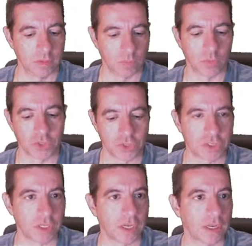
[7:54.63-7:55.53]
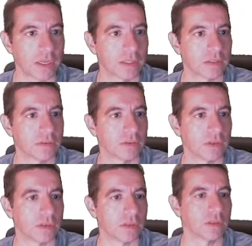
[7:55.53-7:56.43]
Which, let's
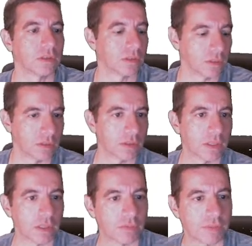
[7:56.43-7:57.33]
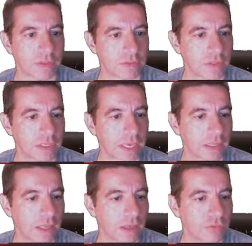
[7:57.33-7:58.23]
see. I love this, DK
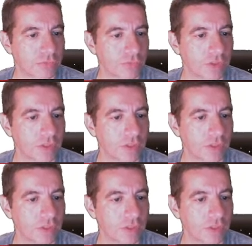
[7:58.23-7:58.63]
Live.